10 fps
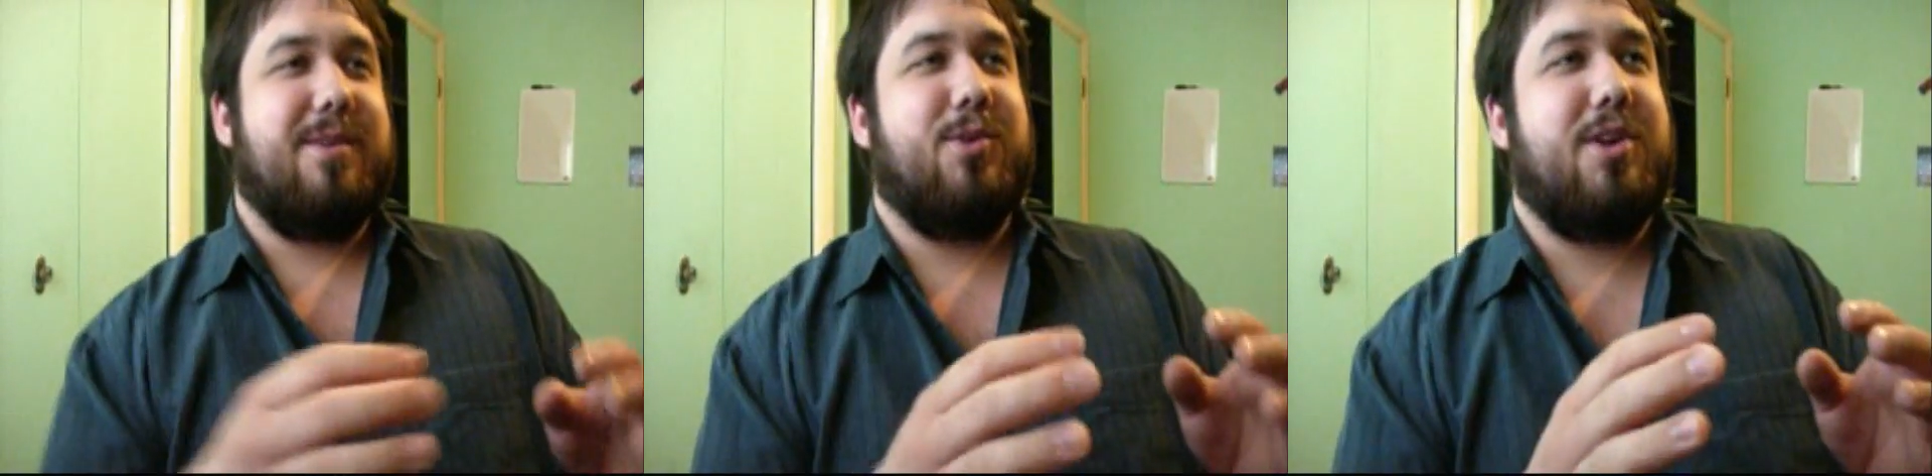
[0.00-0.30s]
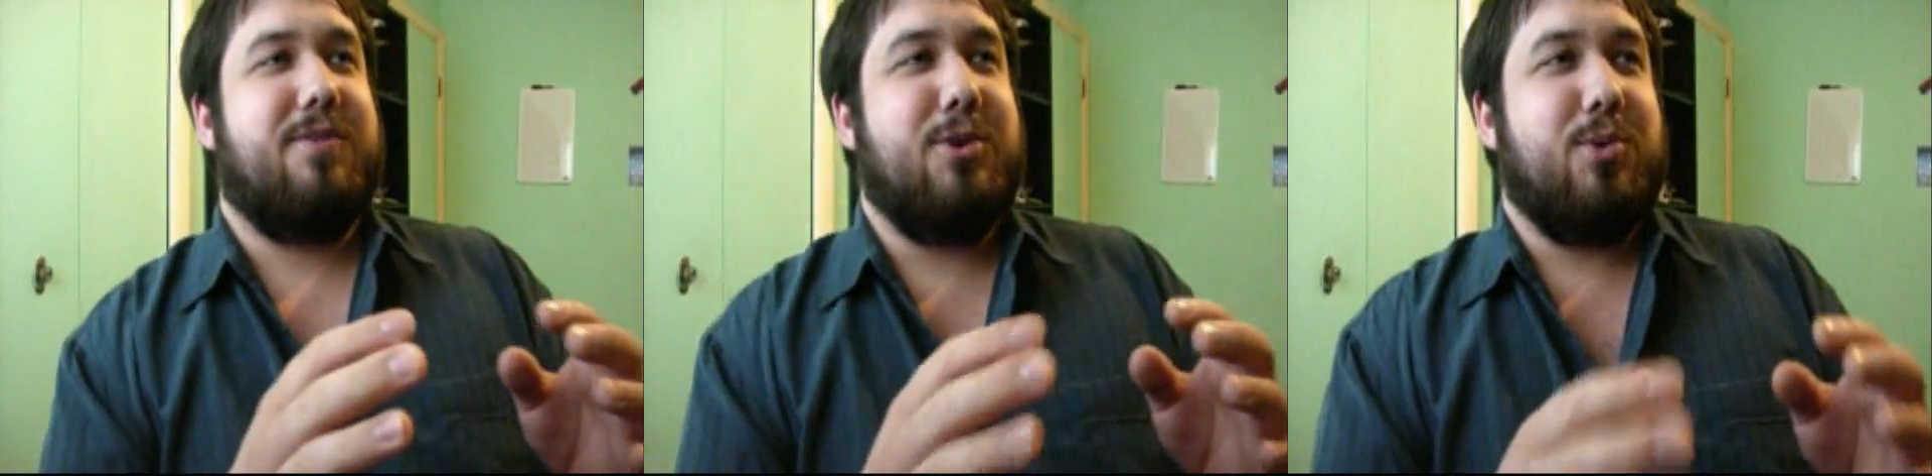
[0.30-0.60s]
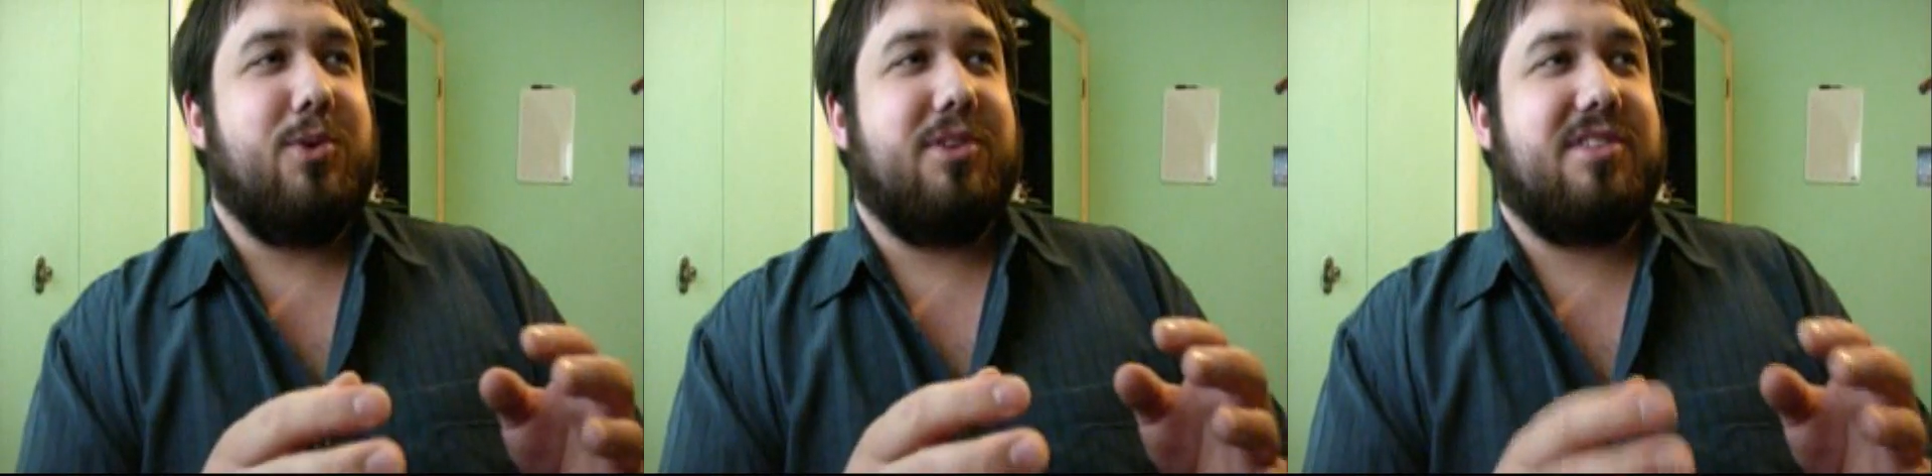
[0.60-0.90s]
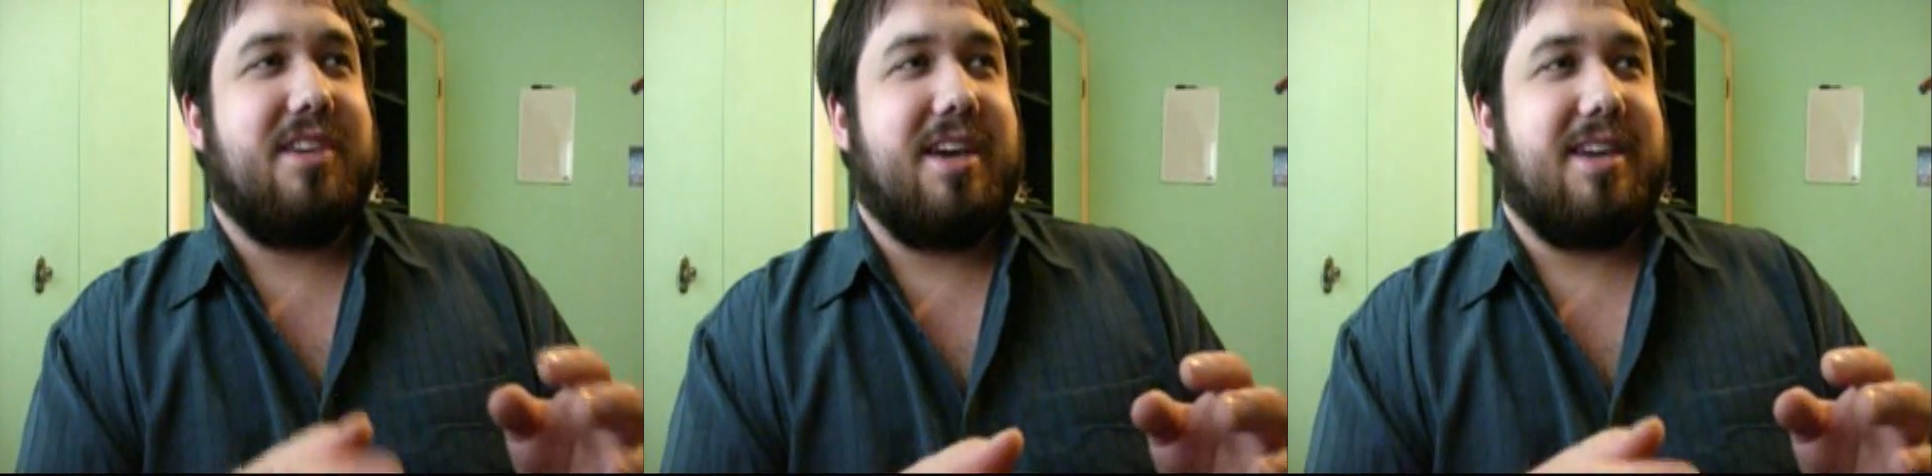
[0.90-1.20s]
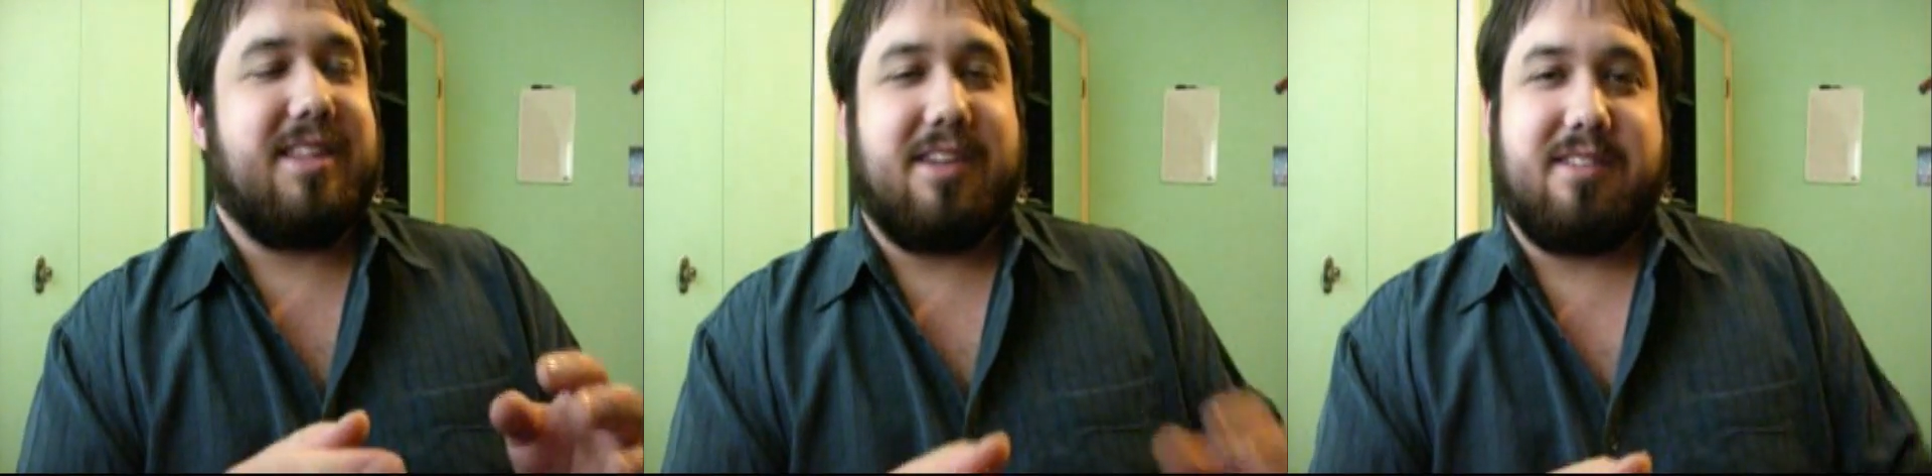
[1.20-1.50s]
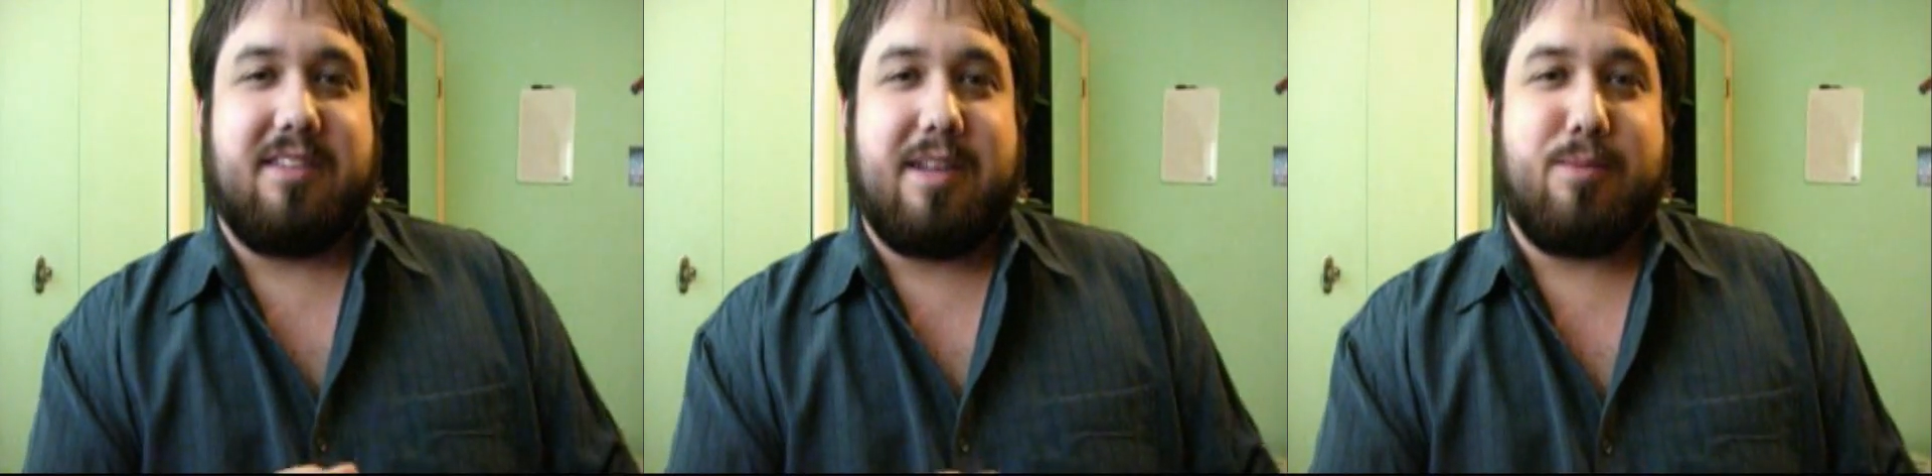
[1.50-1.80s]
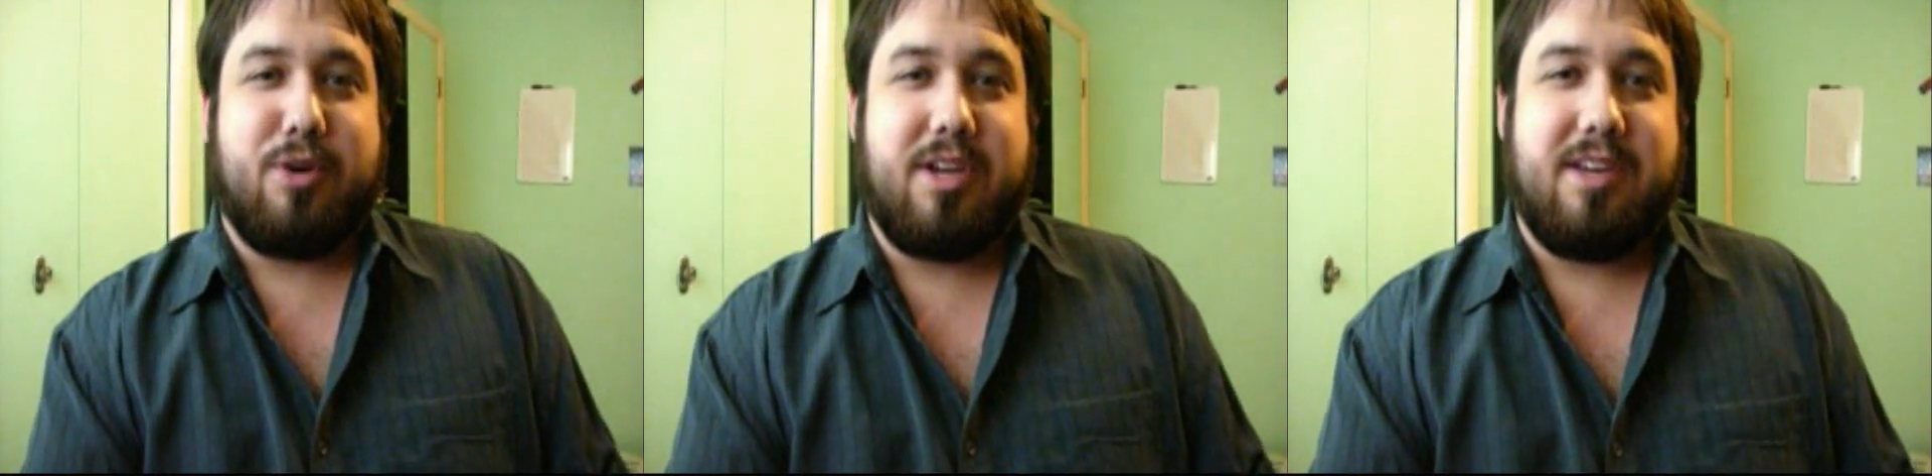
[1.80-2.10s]
If you say that a
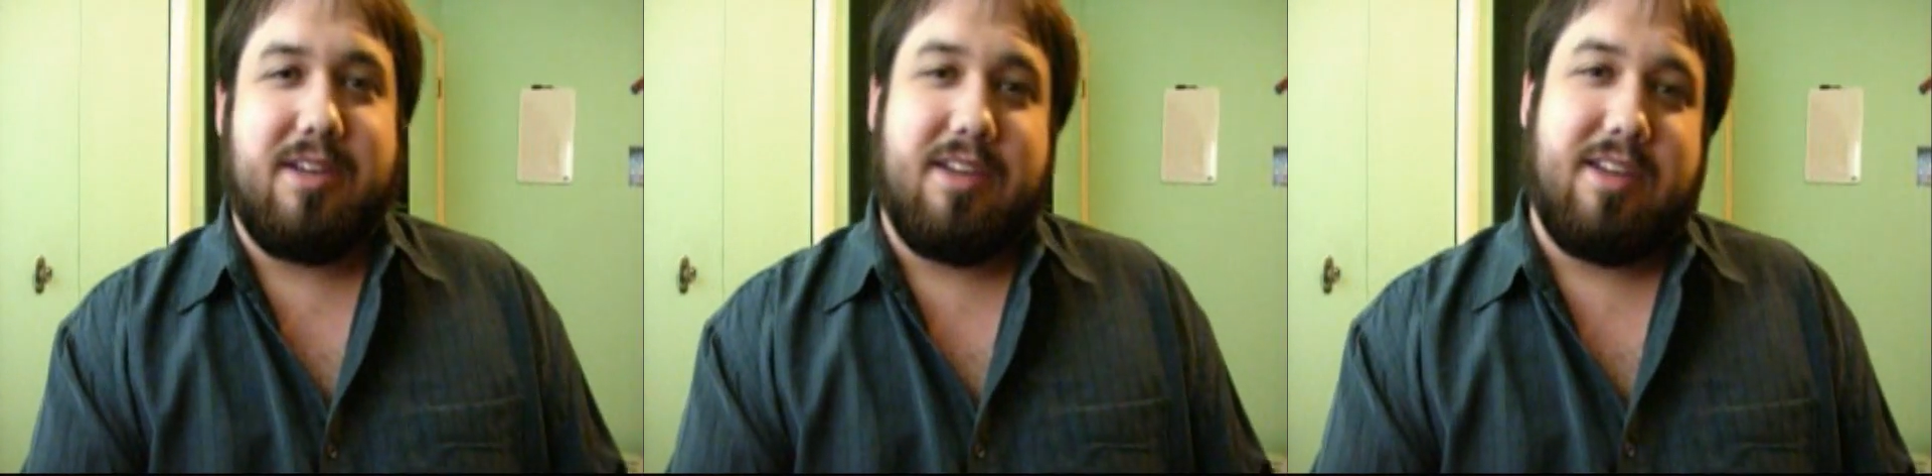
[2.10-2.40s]
celebrity